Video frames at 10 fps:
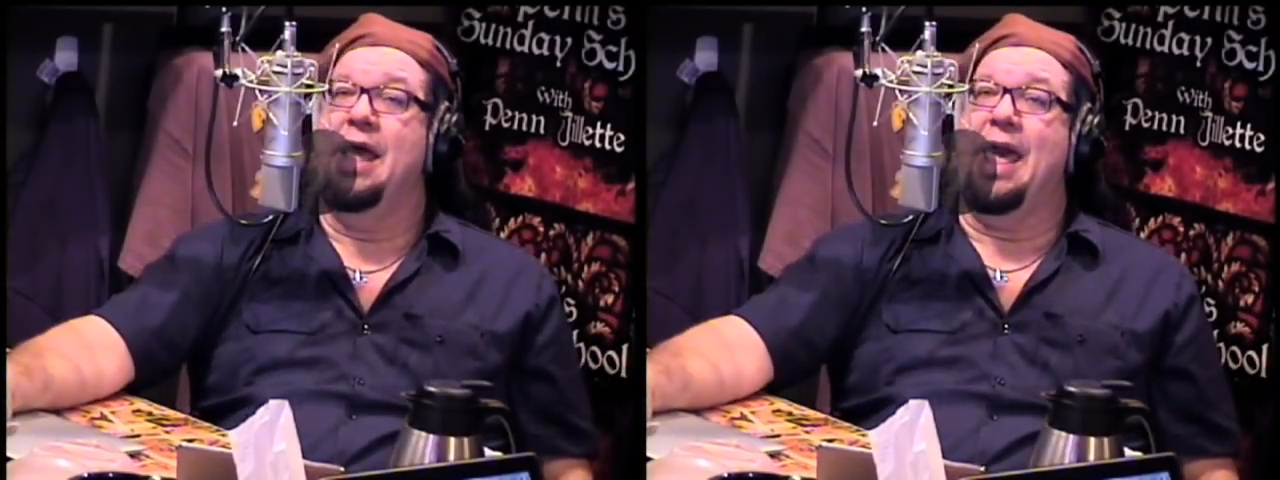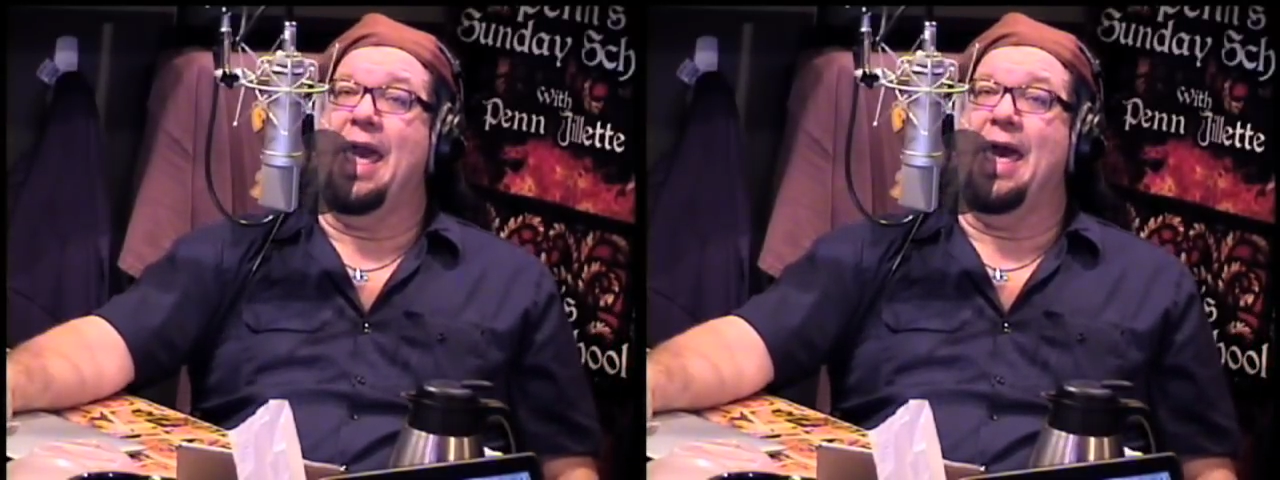
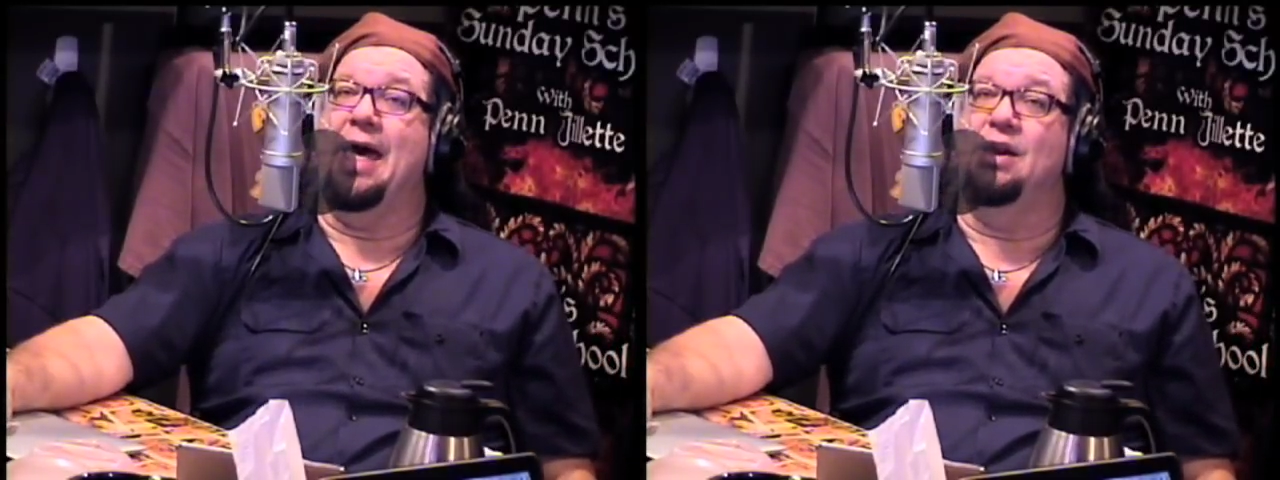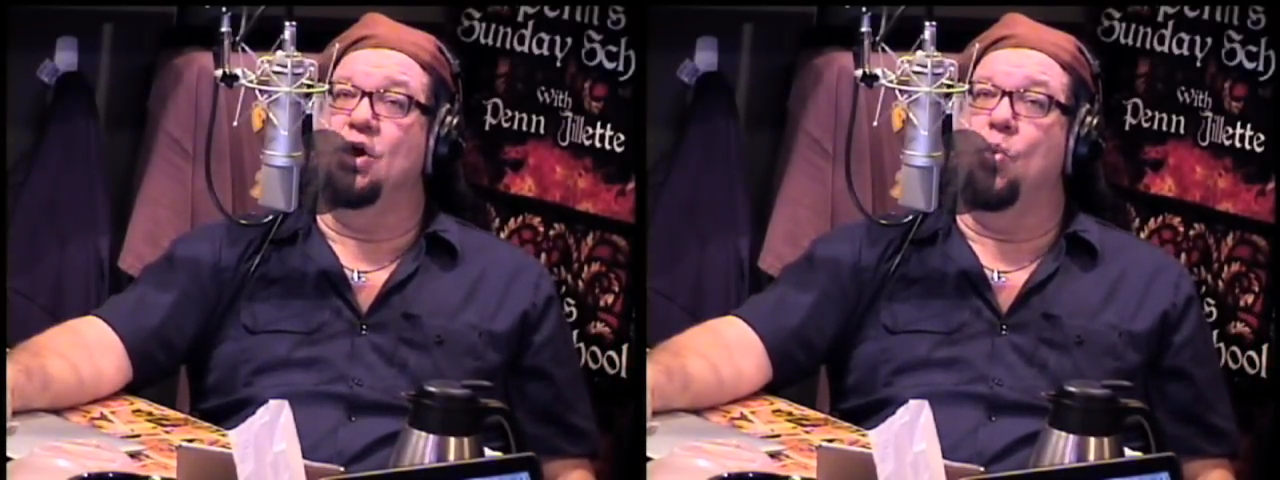
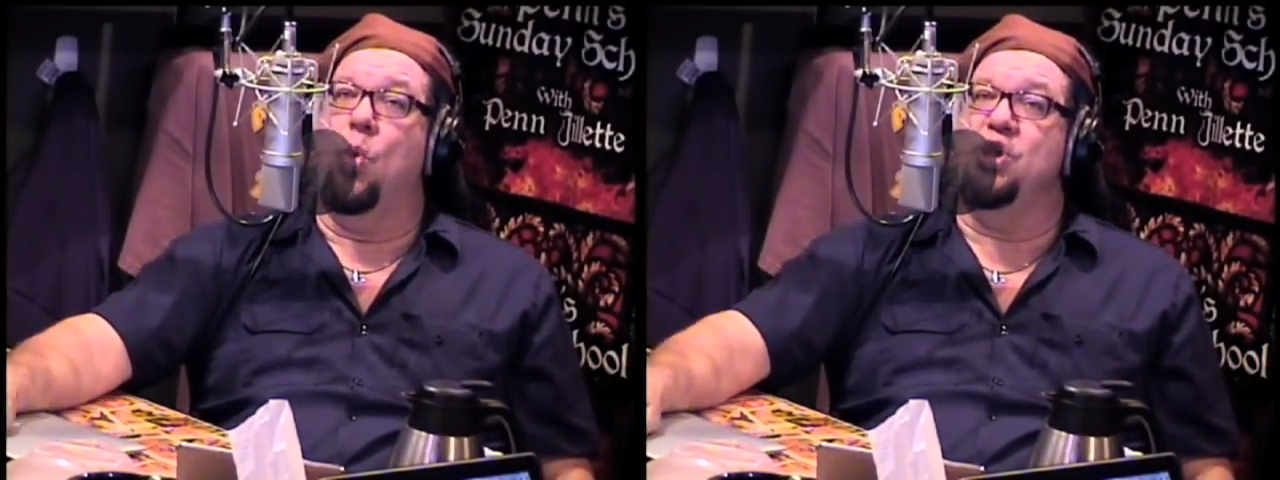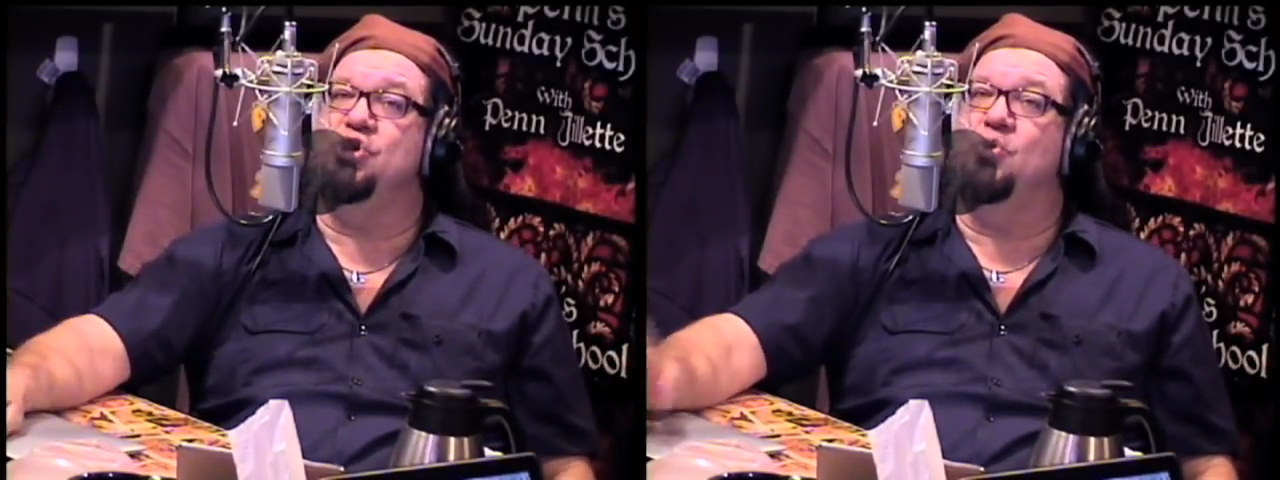And
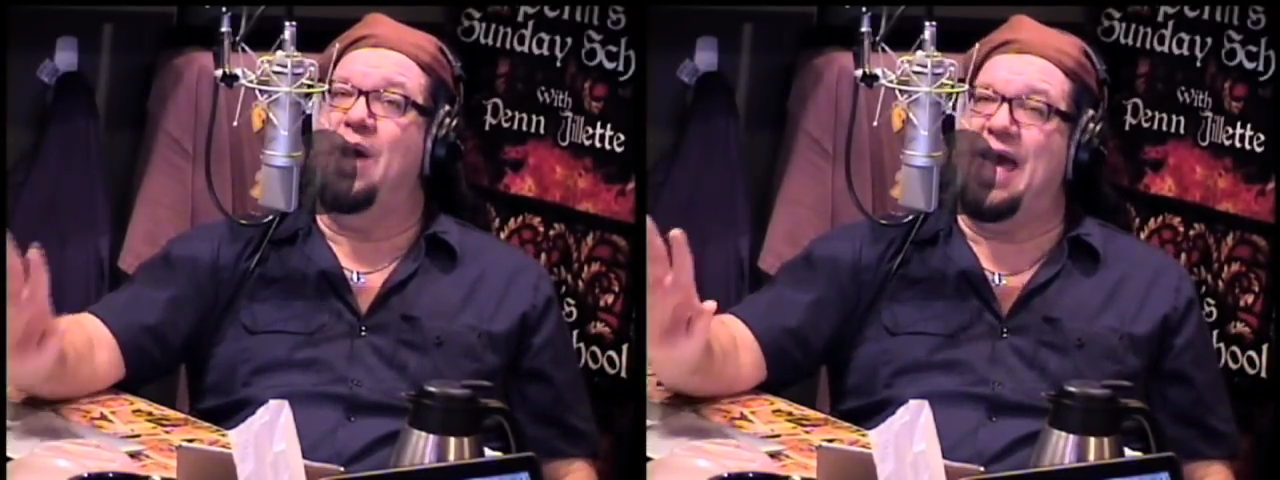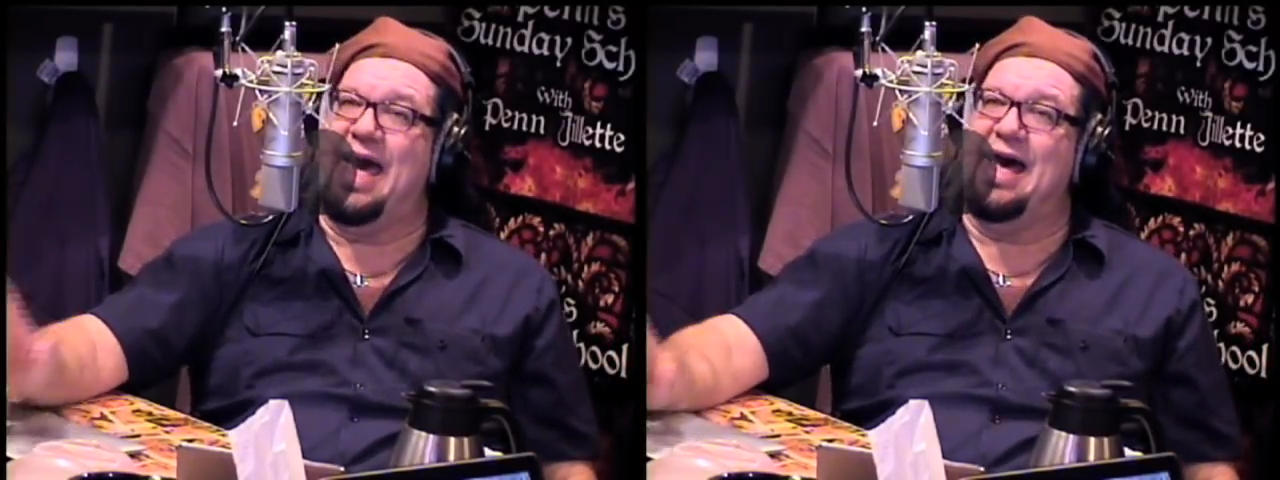what you
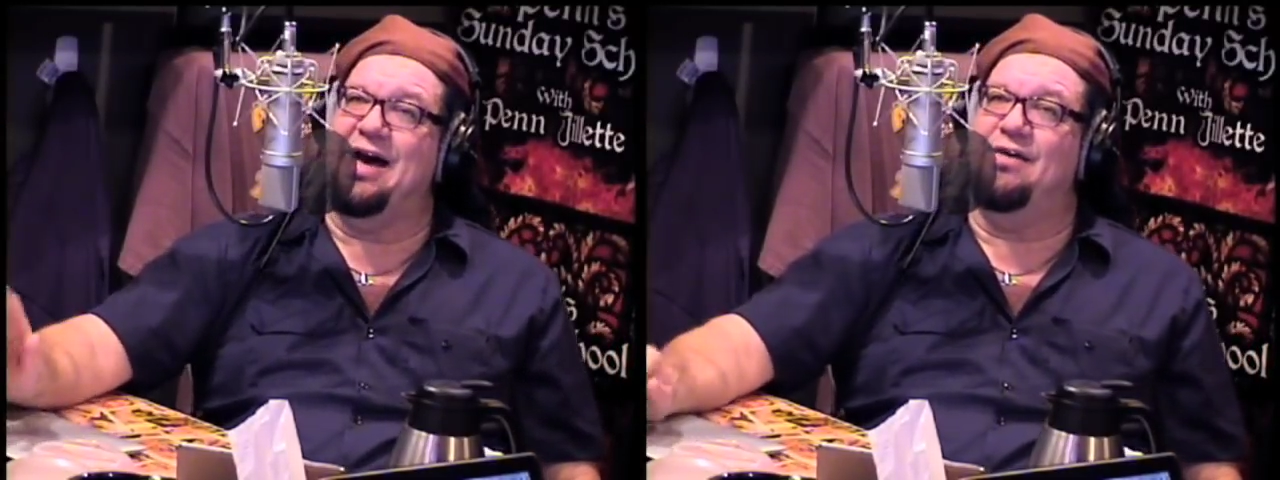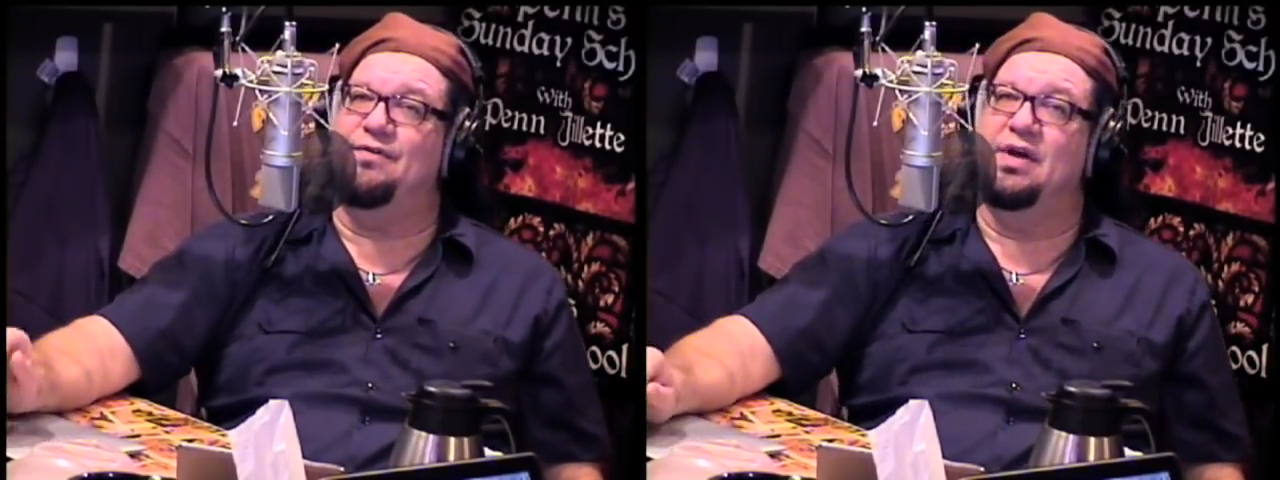
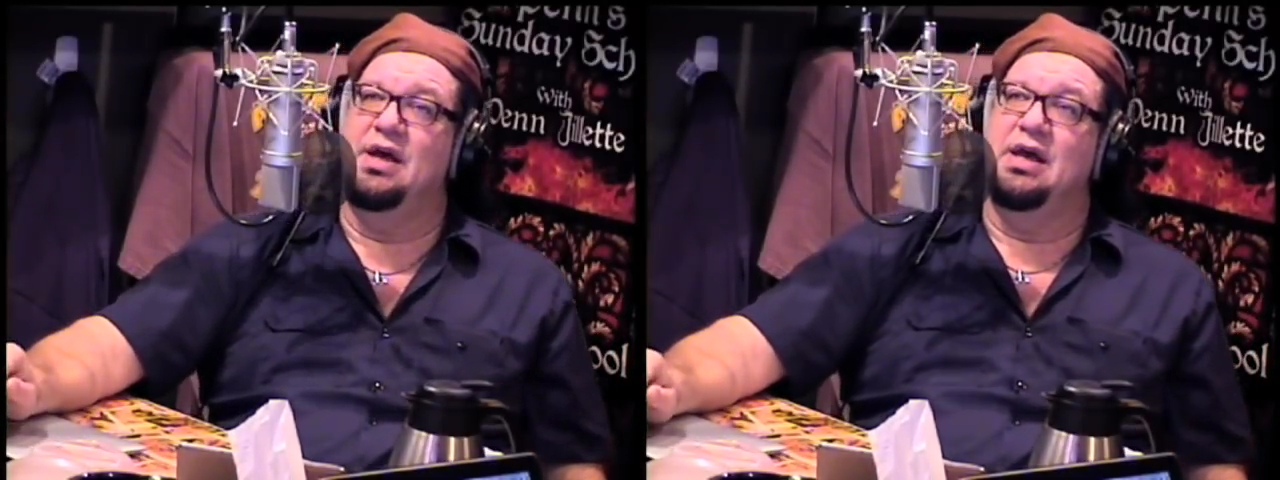have